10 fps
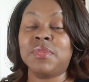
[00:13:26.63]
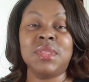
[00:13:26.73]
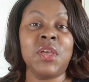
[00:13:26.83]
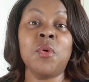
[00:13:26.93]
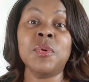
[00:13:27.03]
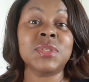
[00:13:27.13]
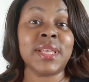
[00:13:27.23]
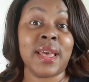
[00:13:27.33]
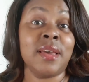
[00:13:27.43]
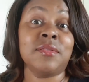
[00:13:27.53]
they almost
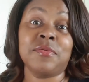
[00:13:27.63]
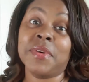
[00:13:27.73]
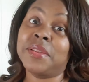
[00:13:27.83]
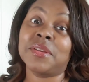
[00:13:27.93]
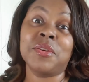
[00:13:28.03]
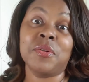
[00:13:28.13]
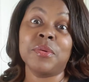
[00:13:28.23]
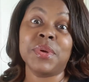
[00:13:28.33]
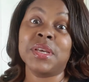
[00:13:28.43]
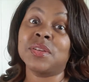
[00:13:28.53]
can't find the cure
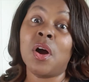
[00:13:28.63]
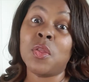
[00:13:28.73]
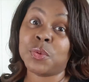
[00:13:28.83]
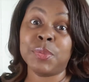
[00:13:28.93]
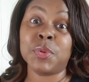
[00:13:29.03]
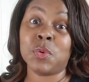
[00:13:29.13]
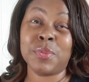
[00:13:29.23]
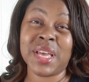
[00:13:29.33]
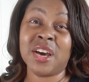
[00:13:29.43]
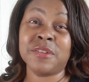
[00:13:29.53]
because all those people will
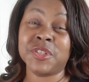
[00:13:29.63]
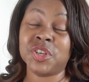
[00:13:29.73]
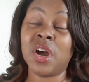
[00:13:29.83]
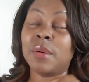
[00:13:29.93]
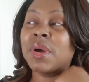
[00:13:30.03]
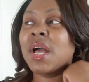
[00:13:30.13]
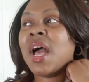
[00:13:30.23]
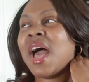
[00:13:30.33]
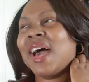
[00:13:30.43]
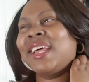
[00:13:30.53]
be out of a job.
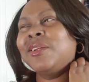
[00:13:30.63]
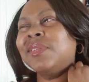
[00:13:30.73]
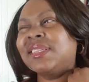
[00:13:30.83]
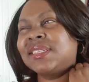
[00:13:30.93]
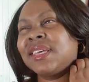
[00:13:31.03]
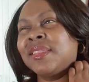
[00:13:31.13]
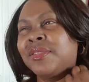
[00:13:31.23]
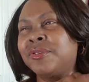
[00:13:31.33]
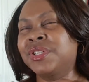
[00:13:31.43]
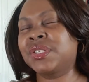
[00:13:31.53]
And I don't like to say
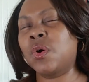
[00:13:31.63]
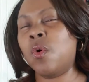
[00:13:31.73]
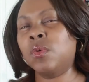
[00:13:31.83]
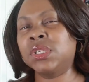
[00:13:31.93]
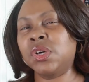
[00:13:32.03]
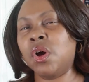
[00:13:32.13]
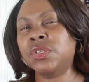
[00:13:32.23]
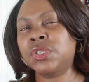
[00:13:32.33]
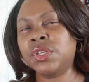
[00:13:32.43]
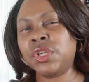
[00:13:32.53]
that they're just holding
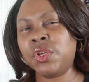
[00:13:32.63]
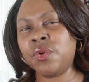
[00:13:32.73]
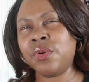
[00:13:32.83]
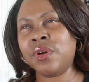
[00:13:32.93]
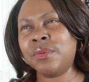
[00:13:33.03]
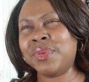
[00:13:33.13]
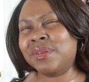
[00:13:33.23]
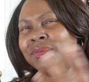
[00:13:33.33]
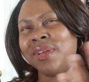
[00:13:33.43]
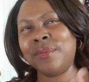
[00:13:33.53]
on to the cure,
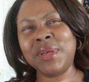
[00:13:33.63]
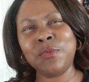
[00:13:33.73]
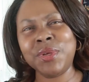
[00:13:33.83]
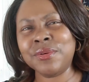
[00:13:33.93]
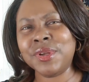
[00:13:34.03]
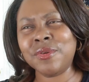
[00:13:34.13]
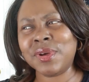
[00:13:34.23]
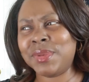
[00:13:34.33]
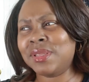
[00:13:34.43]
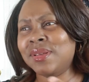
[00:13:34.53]
but I mean, we don't know.
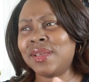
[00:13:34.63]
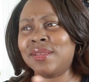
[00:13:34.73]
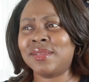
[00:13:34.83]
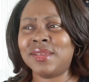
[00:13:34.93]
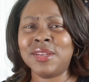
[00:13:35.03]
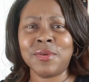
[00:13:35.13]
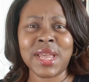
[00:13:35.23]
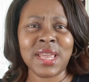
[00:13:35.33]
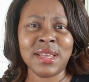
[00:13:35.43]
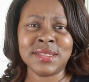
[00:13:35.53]
I mean, look at,
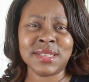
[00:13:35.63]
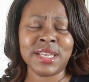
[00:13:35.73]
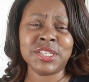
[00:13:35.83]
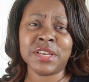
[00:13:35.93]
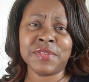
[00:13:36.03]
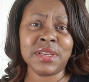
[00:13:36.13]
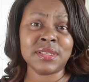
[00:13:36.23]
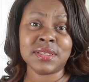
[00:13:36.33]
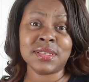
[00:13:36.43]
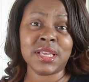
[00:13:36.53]
AIDS and HIV.
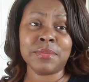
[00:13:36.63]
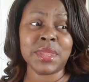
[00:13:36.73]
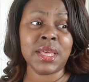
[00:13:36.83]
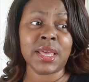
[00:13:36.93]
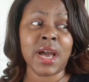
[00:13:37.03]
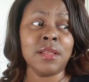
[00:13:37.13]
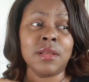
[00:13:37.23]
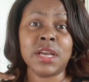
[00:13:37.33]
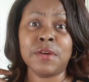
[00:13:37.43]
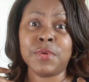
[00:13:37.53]
It's the same thing. How
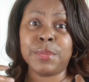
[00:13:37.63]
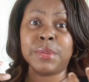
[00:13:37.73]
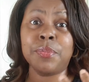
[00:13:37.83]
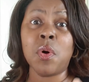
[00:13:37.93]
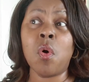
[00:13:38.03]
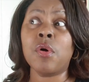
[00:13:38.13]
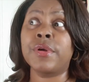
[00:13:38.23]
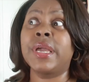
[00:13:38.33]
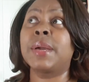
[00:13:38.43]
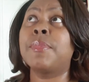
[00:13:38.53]
long have we been
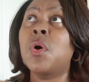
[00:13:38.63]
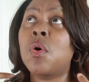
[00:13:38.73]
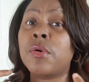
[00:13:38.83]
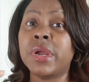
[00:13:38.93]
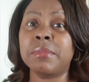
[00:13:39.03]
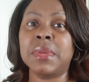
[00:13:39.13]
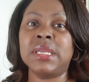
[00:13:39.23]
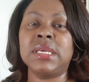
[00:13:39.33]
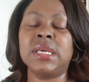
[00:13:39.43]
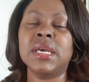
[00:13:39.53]
pouring
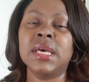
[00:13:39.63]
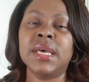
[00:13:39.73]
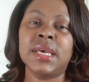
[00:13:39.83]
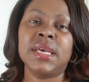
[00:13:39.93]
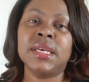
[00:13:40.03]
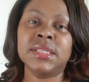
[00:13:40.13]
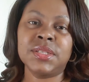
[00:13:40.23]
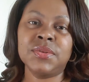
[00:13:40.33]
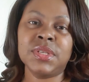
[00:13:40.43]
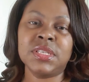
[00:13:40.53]
money
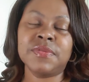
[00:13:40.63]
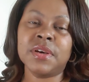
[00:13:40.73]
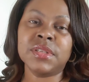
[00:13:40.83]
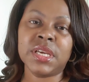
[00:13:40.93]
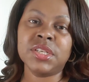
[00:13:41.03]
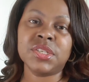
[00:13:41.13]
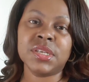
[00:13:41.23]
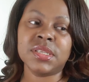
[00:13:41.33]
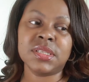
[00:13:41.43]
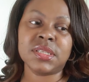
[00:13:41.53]
into these
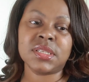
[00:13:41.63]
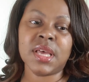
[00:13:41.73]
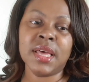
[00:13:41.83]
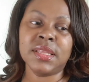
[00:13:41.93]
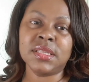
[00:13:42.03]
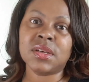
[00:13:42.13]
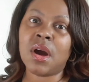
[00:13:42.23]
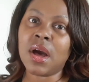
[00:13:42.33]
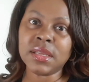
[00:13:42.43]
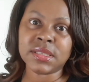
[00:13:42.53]
foundations and these
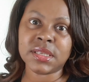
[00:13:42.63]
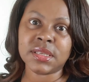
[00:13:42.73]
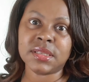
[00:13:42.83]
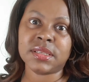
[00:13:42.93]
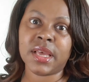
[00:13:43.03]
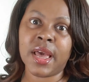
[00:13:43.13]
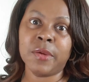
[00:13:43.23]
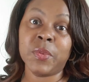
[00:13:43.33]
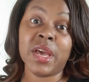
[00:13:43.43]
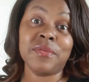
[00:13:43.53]
causes,
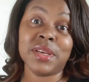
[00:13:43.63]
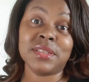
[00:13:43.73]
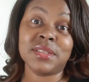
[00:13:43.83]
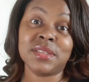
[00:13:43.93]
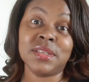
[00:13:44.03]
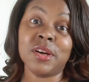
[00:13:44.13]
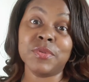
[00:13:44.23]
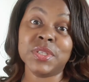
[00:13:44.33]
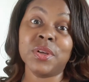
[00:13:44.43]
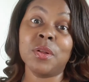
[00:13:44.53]
and we have yet to see a
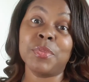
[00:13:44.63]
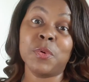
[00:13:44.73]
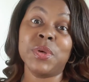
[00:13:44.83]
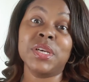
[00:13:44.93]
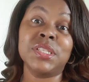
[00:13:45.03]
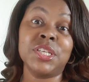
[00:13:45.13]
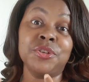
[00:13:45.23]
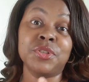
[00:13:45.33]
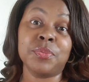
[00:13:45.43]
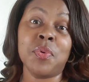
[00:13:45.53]
result, but we
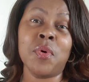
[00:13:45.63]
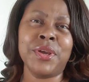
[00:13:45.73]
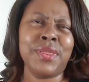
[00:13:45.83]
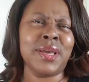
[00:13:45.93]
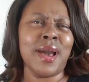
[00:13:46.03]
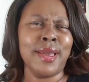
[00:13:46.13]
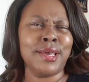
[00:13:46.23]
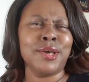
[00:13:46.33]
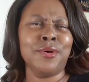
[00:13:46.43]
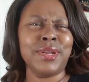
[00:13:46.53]
continue to pour? You think I
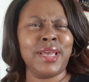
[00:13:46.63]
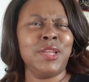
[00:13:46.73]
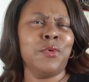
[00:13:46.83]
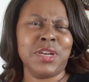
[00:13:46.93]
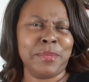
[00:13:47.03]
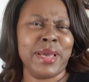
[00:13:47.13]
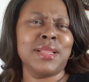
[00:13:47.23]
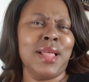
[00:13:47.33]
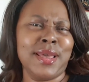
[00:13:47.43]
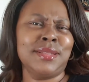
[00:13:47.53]
can go to any one of my
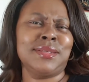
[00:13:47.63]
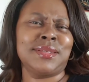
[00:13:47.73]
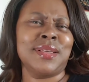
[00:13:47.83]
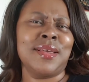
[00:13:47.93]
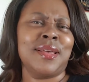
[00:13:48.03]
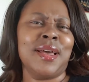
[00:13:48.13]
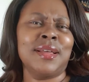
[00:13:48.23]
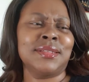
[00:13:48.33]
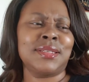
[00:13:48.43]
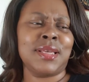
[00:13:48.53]
clients
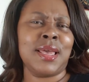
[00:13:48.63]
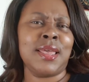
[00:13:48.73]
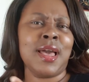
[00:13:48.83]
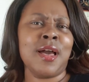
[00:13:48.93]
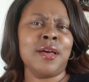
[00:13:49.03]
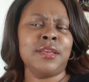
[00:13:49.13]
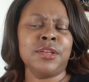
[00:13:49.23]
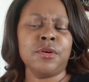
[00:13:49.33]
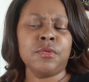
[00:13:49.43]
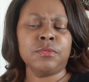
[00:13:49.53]
and say, yeah,
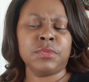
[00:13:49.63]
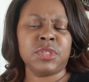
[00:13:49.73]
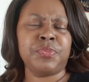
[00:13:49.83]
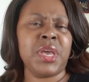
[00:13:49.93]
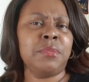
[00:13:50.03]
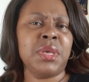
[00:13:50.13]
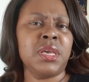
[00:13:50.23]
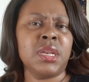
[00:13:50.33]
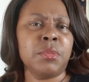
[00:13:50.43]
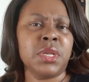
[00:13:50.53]
just pay me
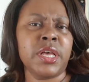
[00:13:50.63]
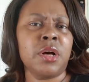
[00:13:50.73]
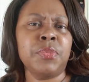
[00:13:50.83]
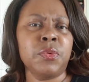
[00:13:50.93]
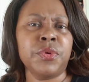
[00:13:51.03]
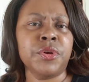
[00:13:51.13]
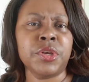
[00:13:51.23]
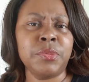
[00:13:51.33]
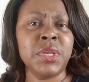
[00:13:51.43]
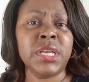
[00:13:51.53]
and I'm going to help you with your
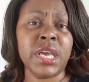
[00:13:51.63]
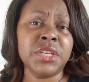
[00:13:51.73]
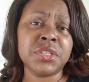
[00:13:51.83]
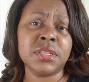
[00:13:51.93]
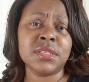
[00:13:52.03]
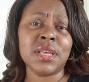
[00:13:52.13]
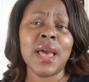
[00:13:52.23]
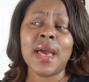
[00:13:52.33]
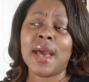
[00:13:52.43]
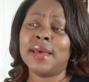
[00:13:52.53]
communications,
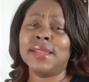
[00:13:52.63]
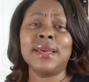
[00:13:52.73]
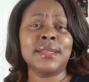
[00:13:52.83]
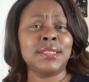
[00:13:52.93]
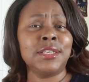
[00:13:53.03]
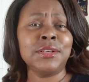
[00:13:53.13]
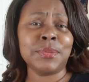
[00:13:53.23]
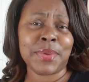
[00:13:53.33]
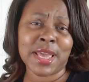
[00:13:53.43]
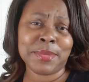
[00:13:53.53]
and they continue to
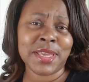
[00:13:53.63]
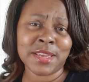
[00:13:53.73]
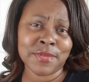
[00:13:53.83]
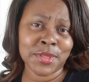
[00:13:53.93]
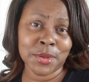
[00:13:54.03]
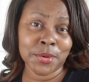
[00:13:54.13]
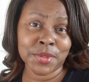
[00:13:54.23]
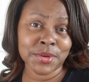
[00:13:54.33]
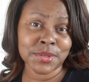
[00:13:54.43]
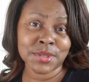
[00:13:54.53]
pay me even though they